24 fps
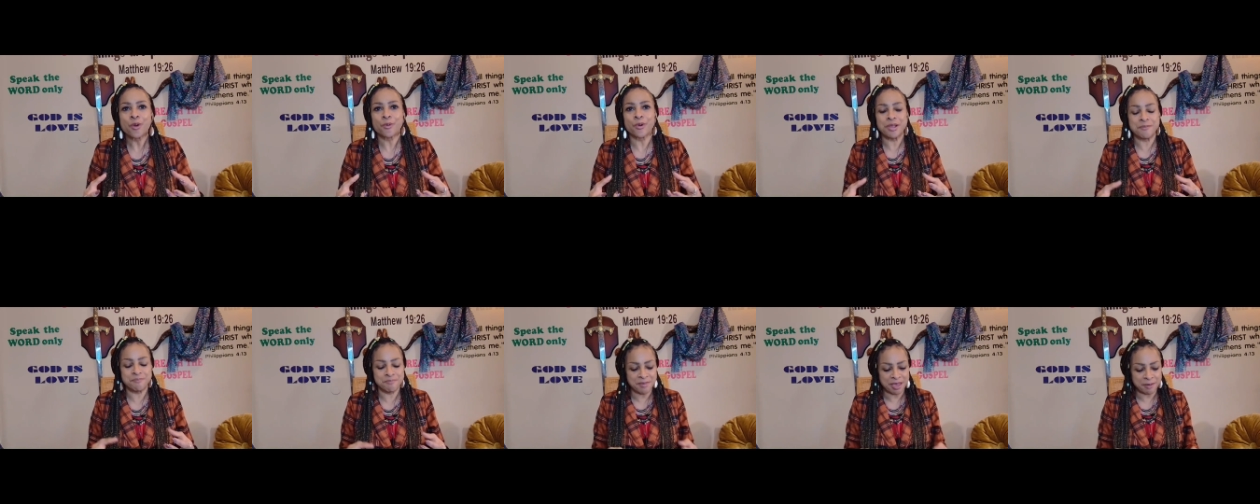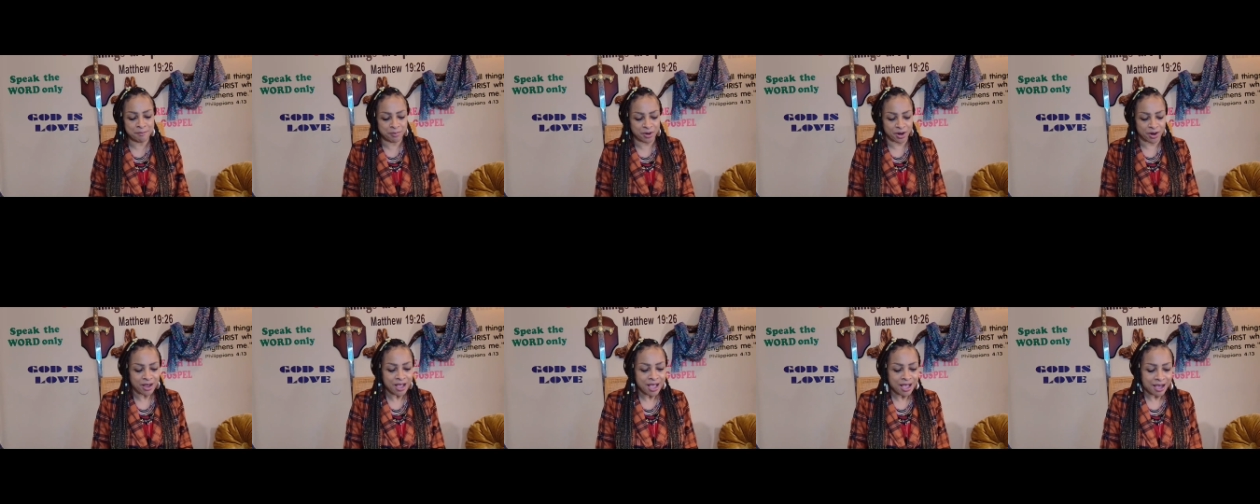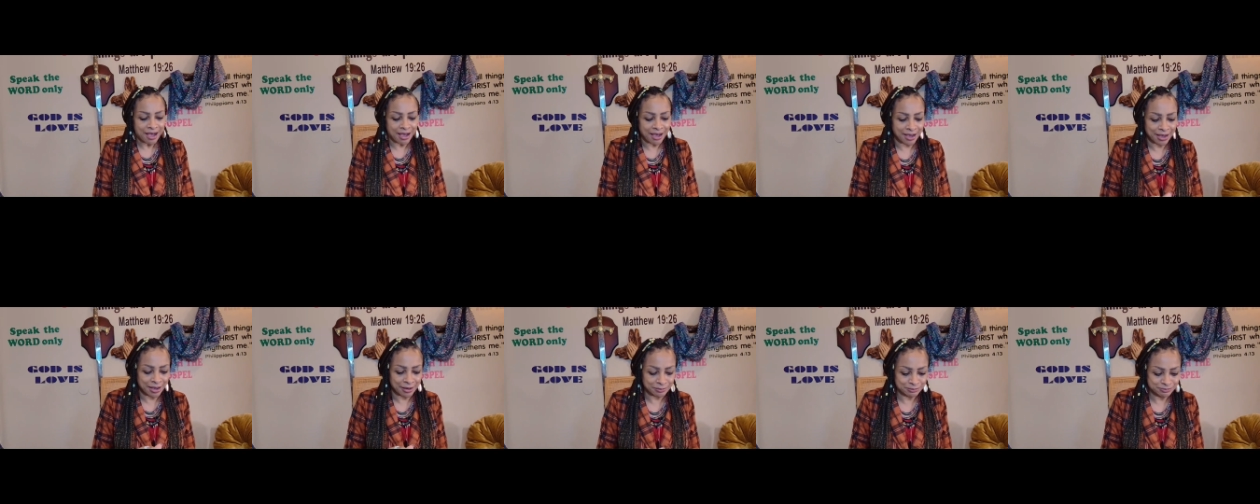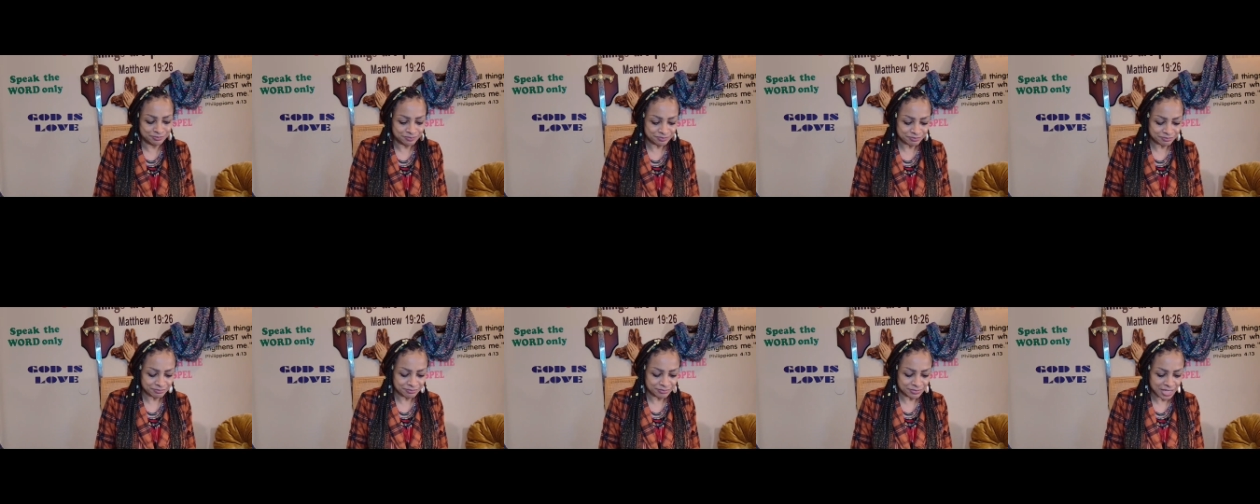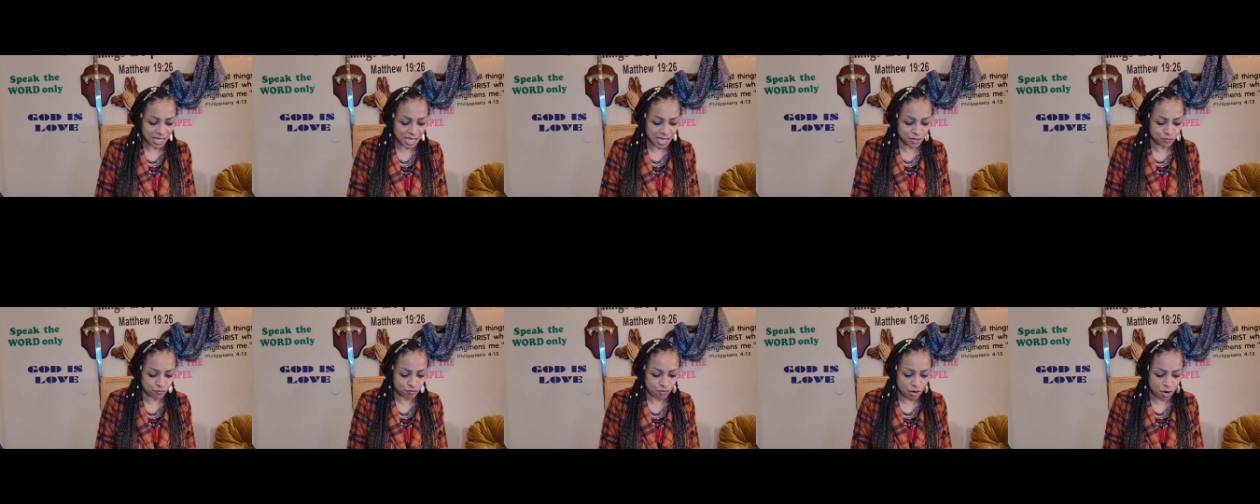Remember,
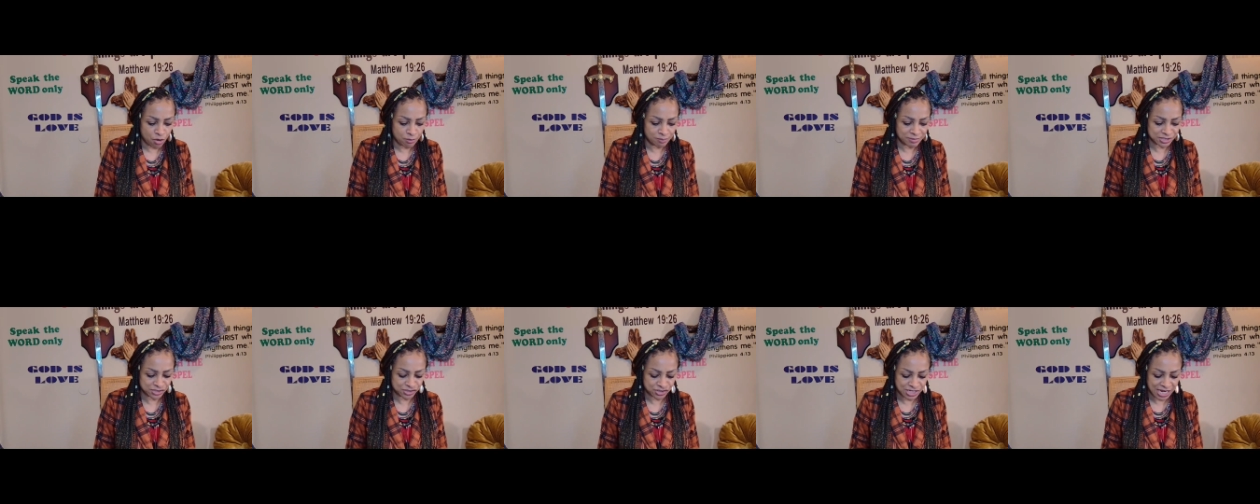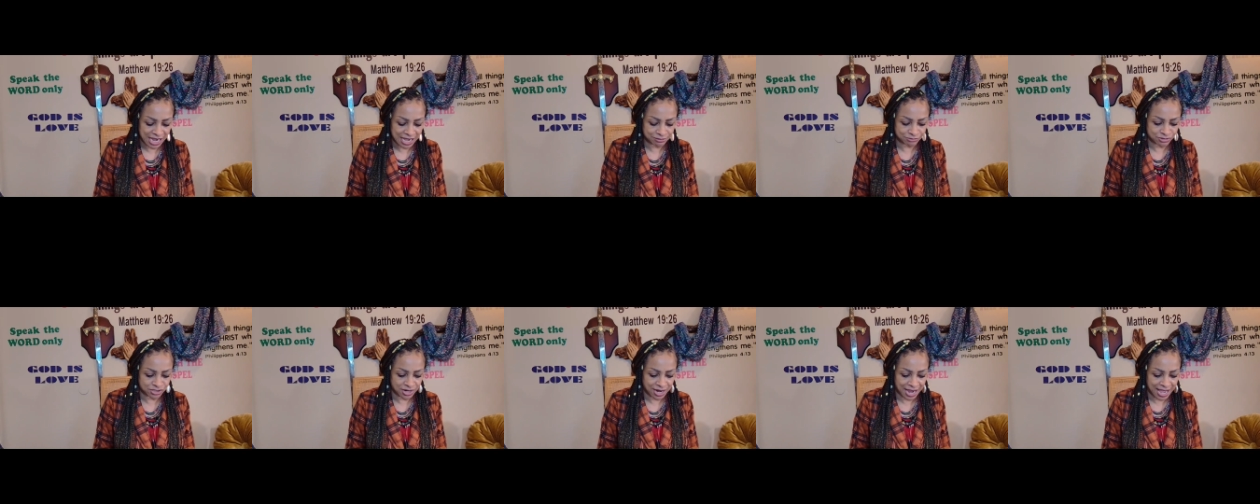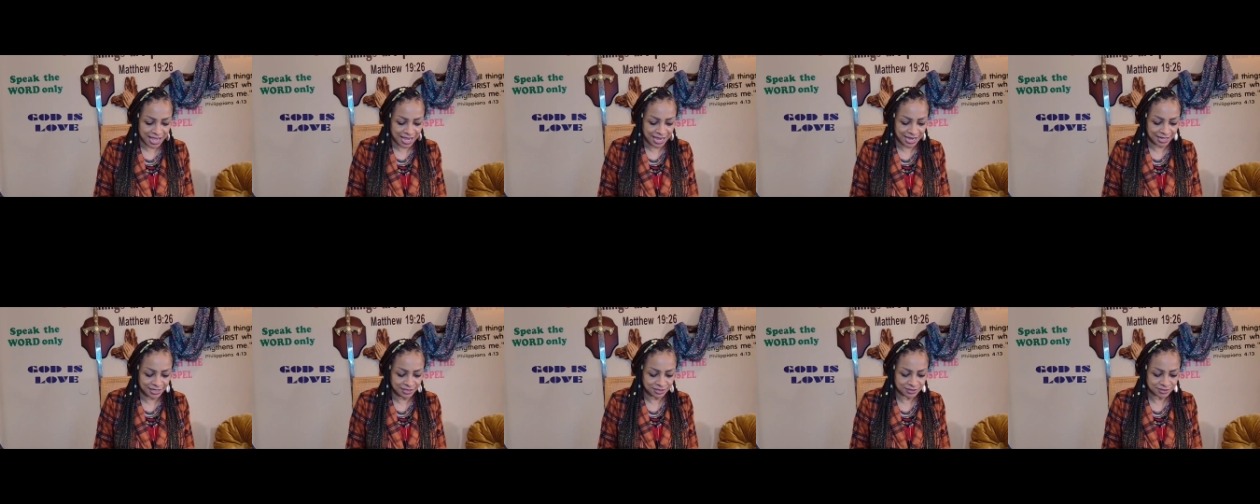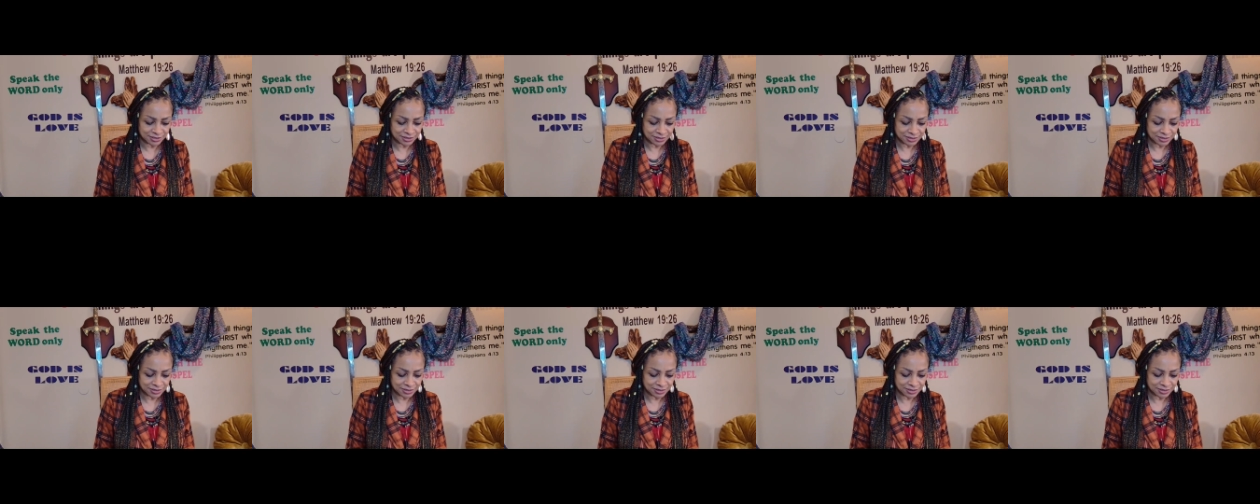in Romans chapter 8,